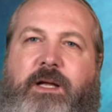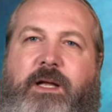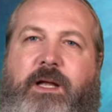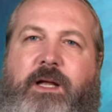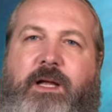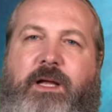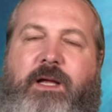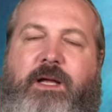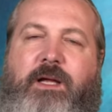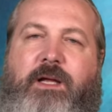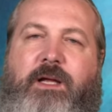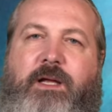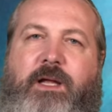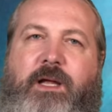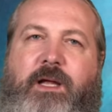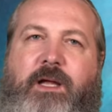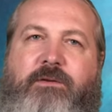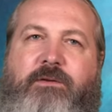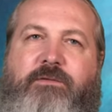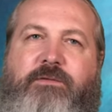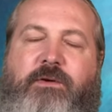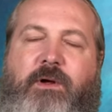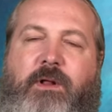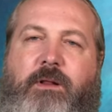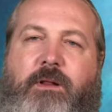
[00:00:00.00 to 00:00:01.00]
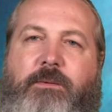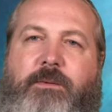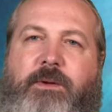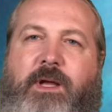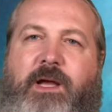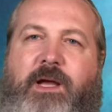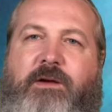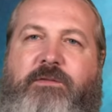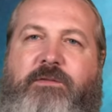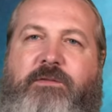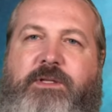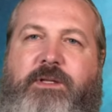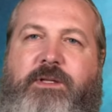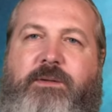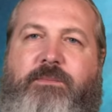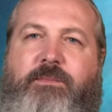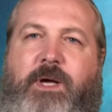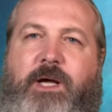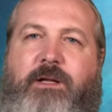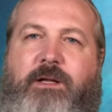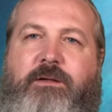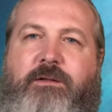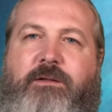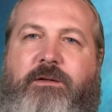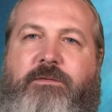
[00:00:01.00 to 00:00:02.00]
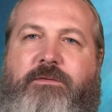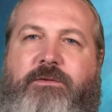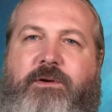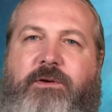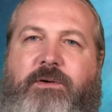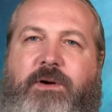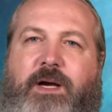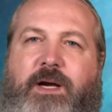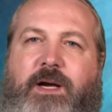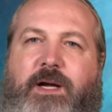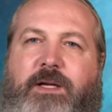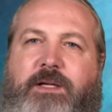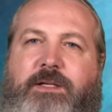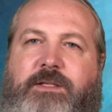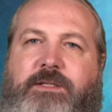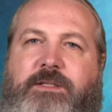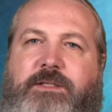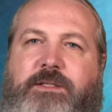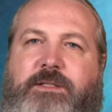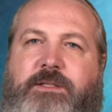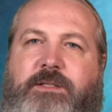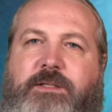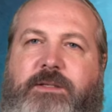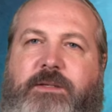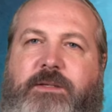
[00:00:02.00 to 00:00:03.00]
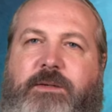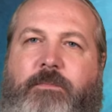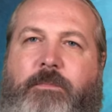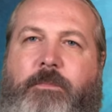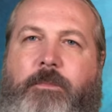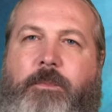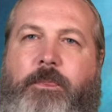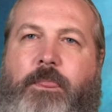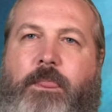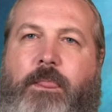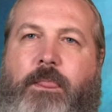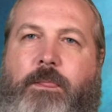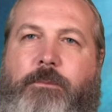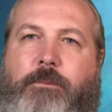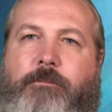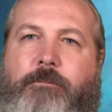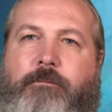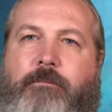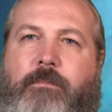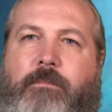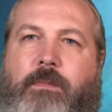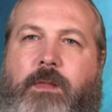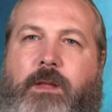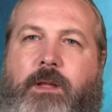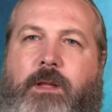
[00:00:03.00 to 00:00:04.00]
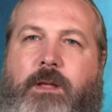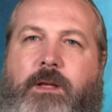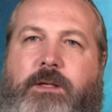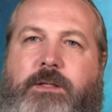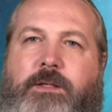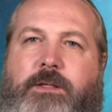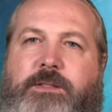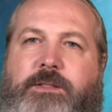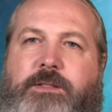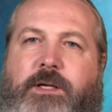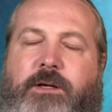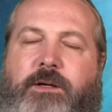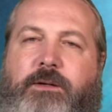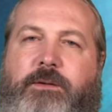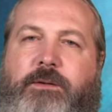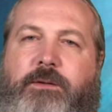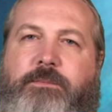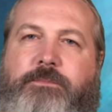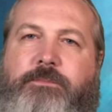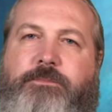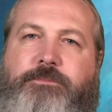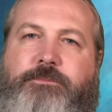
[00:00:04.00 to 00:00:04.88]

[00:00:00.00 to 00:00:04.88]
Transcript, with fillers: and following after the model of Christ. So